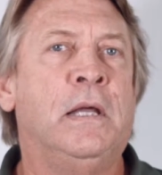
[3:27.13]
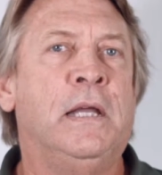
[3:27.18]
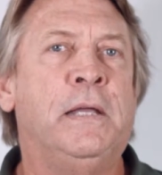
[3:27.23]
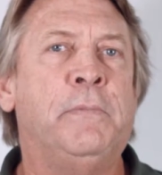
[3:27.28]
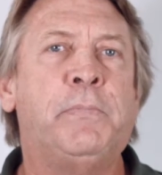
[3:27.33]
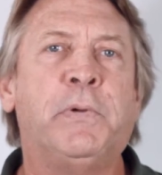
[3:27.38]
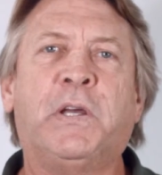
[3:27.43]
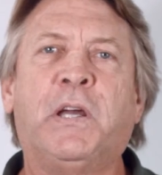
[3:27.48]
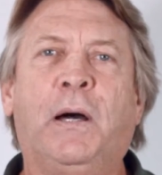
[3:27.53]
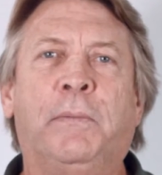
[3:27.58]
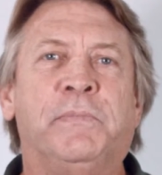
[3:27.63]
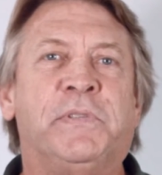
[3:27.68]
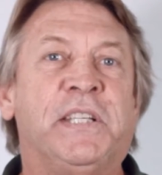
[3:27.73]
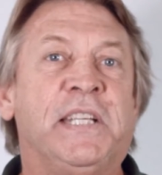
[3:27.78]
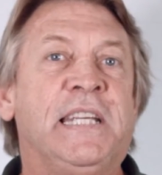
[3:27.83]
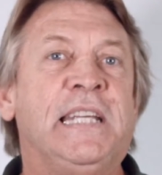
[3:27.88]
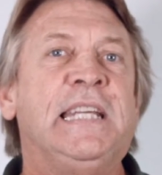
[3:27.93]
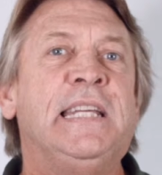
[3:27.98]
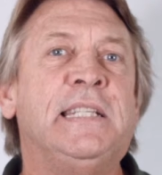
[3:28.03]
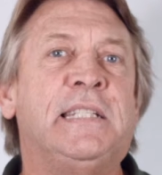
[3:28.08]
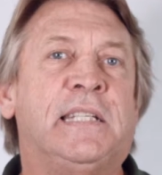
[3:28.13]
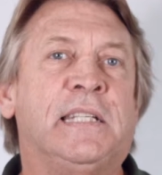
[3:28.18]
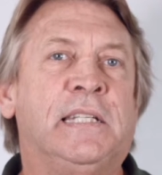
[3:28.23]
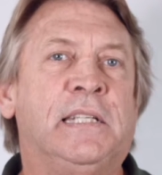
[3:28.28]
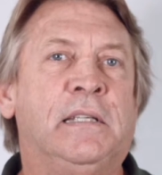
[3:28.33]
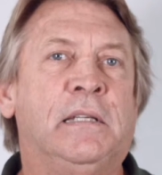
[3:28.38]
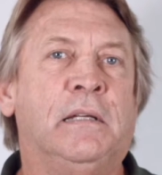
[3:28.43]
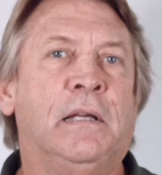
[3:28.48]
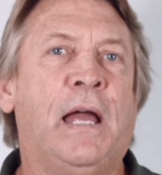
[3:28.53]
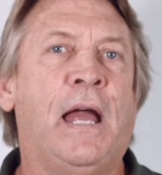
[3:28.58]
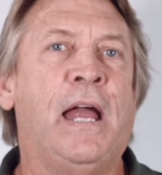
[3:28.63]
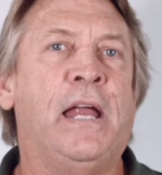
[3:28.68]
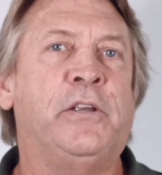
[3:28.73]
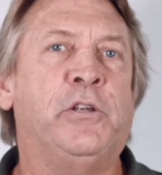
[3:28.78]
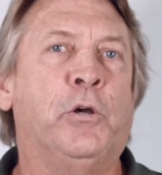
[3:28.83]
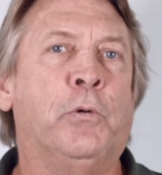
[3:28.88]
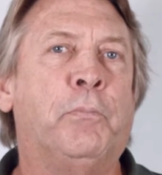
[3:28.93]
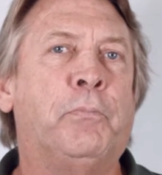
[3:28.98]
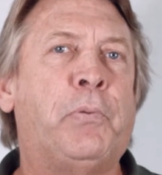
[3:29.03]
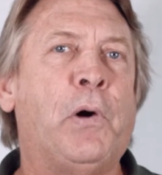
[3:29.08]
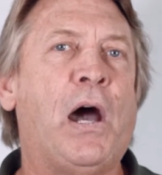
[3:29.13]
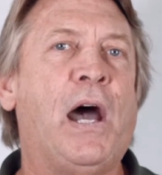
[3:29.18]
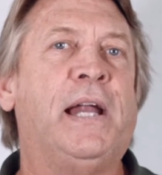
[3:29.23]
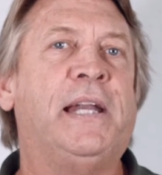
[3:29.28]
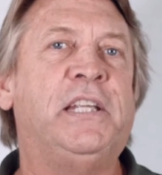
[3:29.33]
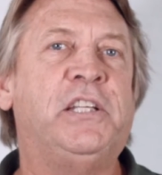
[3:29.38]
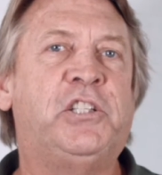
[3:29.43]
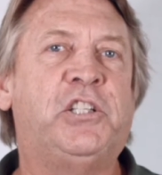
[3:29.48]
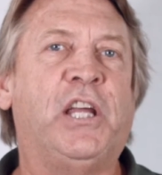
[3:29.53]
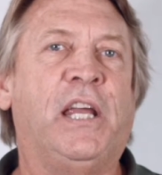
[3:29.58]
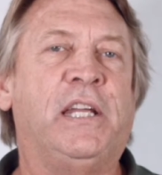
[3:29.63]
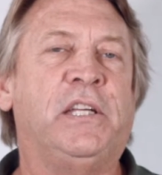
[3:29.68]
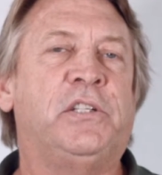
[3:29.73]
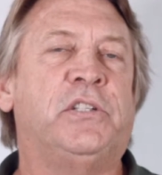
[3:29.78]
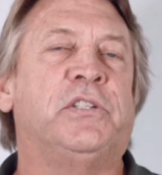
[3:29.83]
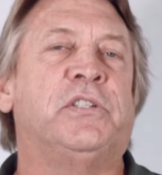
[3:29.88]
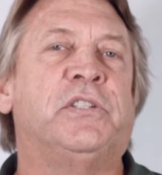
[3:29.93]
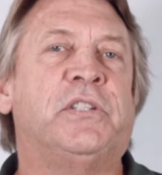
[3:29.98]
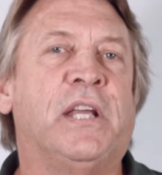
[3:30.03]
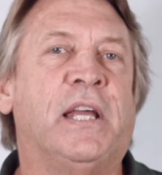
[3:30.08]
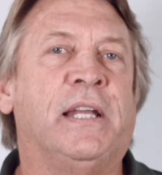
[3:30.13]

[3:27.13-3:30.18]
it becomes easy, and your body changes,